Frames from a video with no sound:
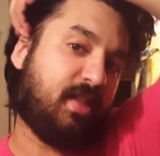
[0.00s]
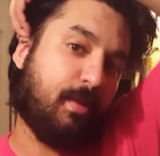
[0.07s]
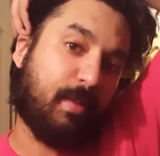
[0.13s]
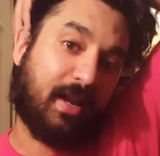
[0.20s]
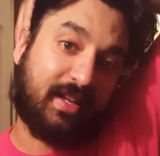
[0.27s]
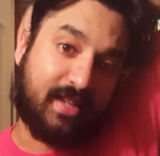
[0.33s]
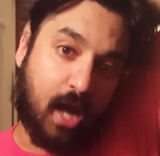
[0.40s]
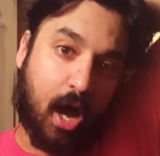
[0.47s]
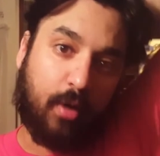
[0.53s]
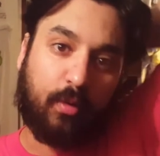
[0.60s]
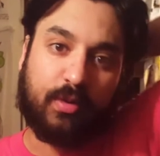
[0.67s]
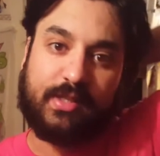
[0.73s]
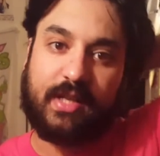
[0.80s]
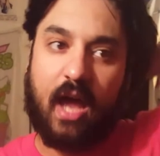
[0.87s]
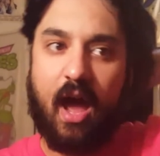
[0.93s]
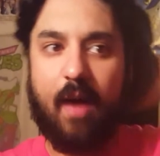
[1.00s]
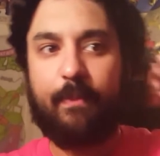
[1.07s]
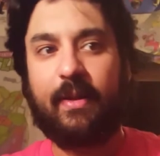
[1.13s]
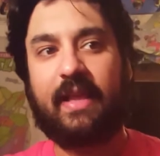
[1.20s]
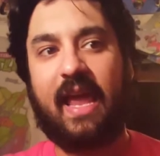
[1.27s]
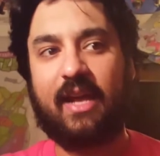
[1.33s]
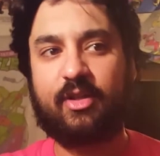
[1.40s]
that McDonald's got,
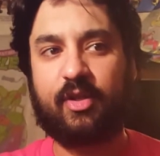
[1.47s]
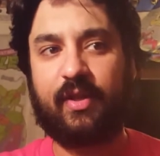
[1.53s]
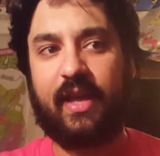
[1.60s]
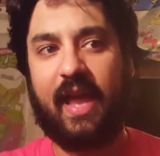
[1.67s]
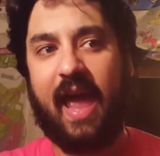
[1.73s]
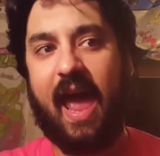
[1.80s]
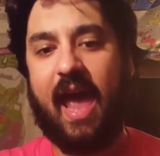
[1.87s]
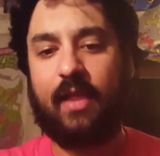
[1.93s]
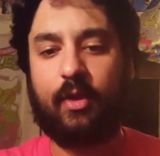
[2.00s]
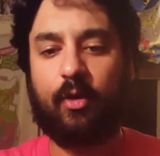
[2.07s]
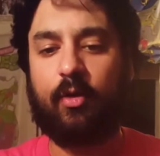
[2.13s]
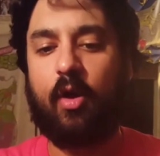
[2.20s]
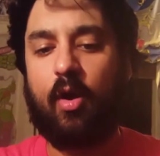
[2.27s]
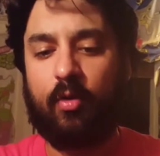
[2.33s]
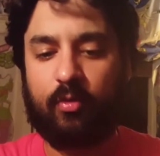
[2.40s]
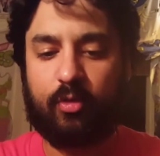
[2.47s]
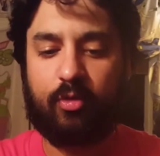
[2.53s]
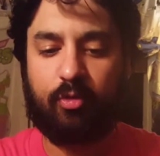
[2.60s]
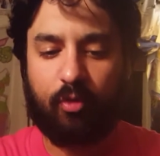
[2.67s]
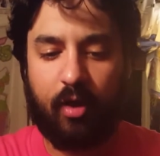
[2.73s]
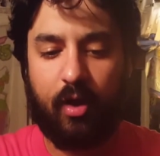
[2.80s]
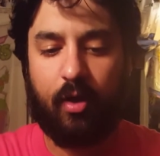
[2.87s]
but they actually had their own
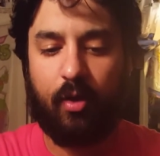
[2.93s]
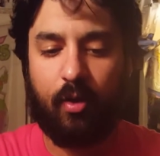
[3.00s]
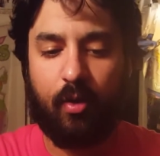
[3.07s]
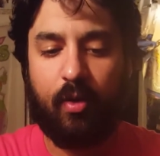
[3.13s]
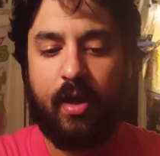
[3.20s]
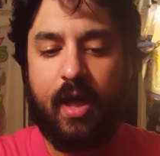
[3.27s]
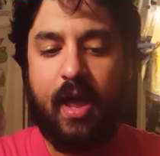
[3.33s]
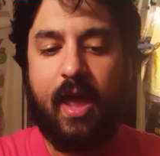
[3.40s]
crew.